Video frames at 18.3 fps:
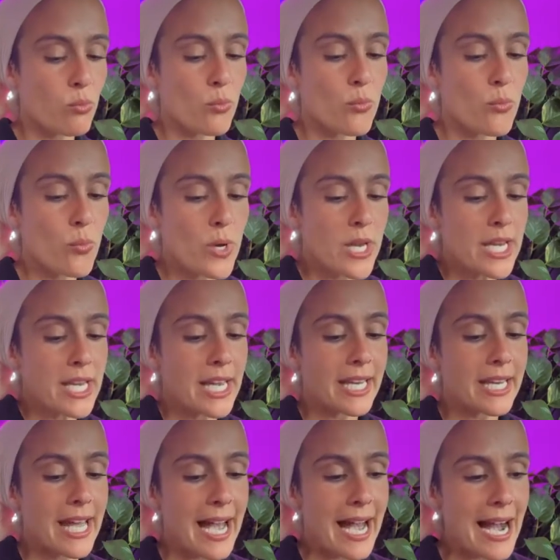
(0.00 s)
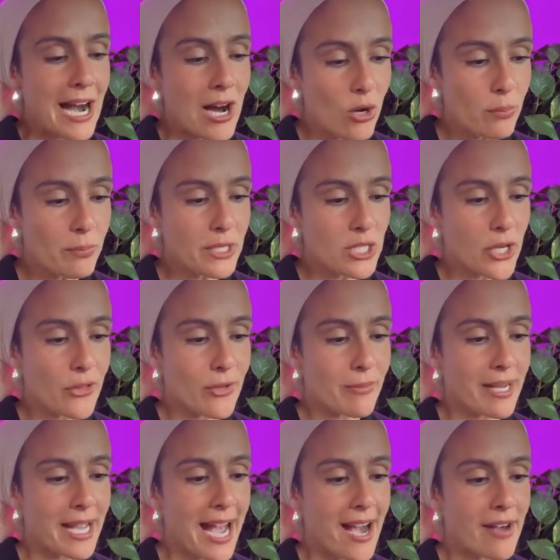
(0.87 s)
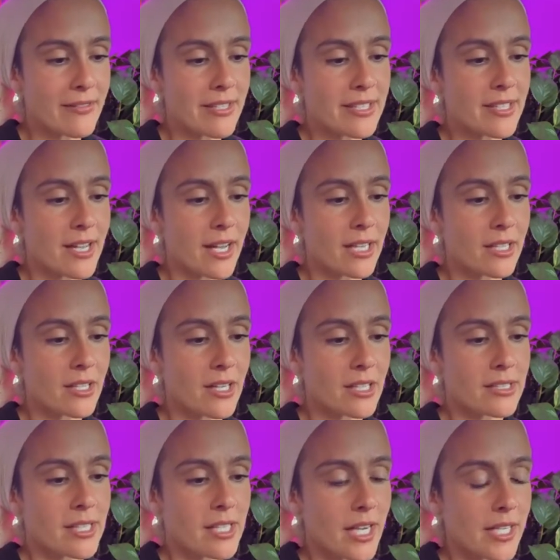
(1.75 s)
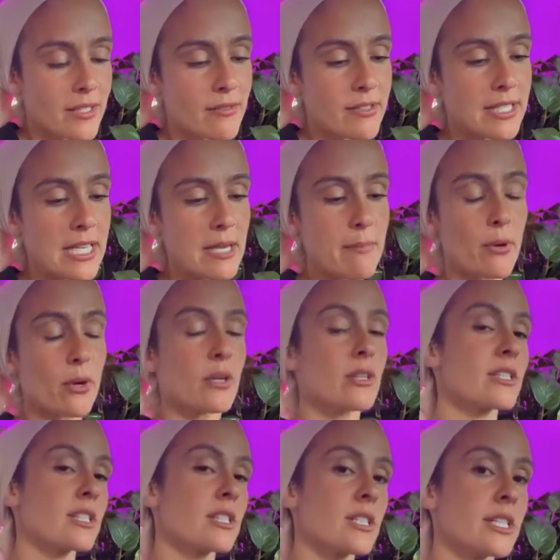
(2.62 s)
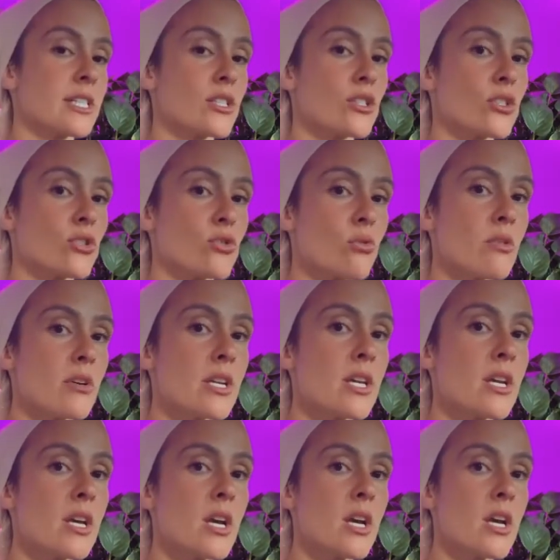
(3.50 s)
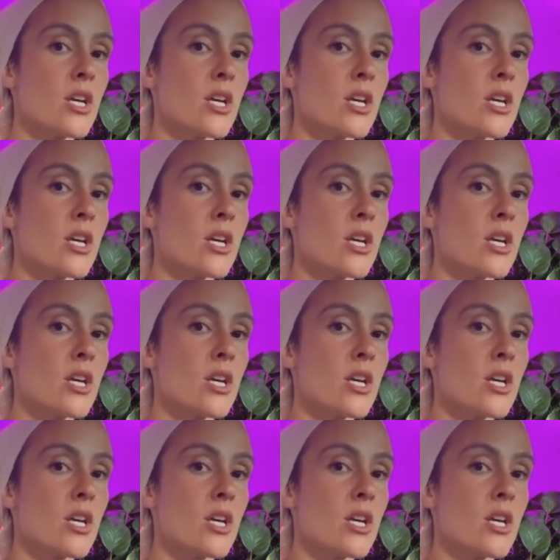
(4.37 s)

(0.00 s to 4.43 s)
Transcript: we can help each other by having dialogues that kind of depersonalize the story,